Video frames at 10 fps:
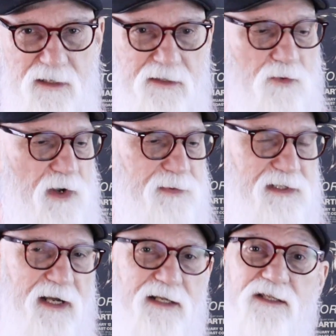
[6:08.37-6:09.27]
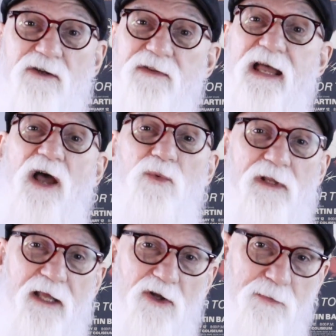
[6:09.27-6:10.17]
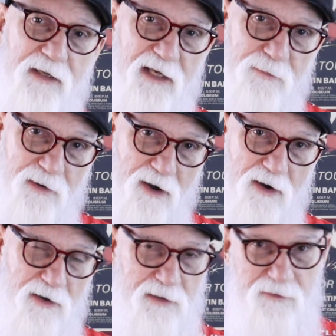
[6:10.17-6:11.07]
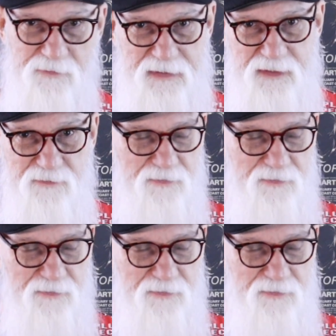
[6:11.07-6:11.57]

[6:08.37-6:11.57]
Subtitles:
on the website, so that will help keep all of these